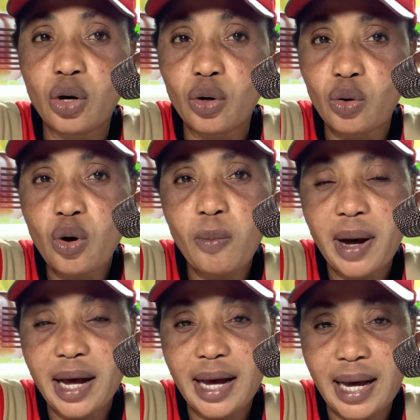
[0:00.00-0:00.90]
Go
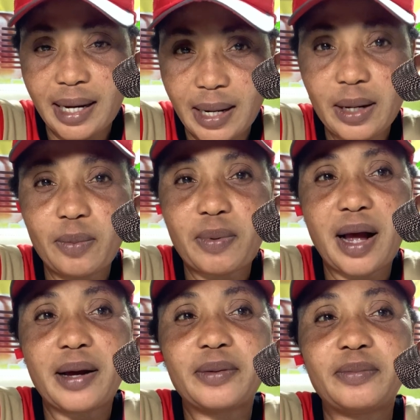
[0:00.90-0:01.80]
back and help
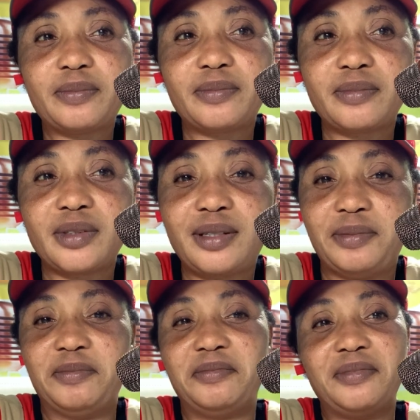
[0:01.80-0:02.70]
her.
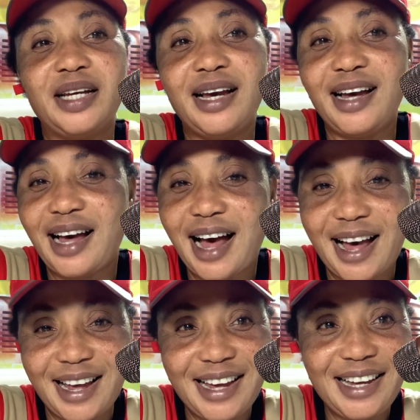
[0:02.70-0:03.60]

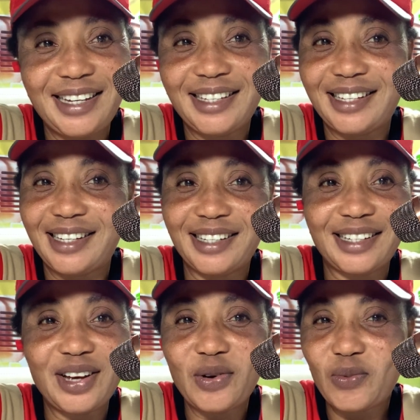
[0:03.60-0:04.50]
I eased.
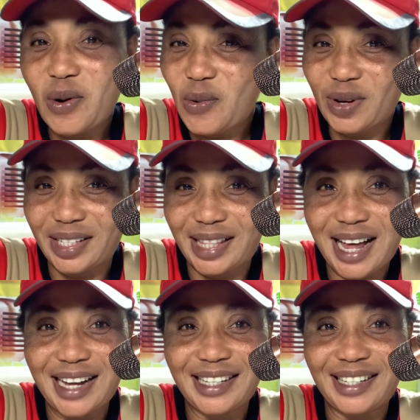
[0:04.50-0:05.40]
What was
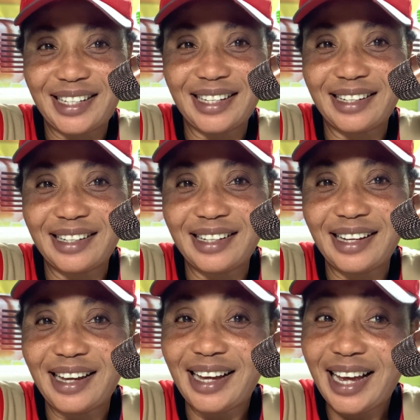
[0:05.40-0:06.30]
that?
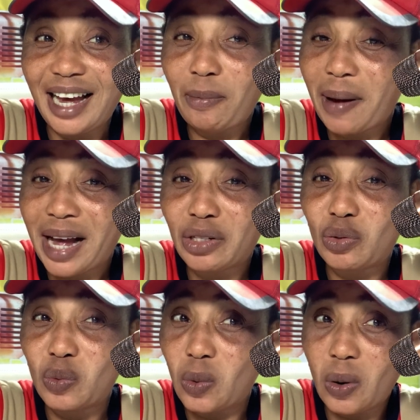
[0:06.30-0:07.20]
Help her to
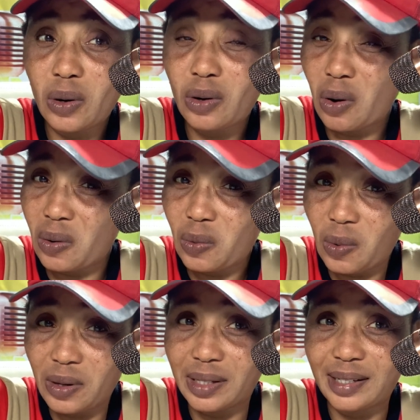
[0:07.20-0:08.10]
walk or
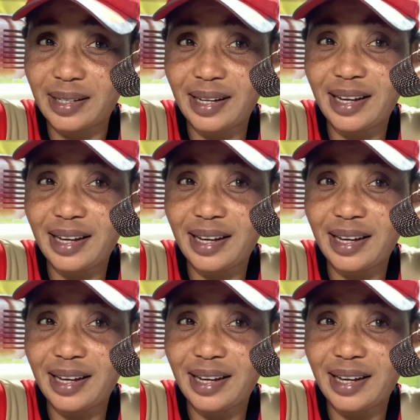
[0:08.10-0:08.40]
what?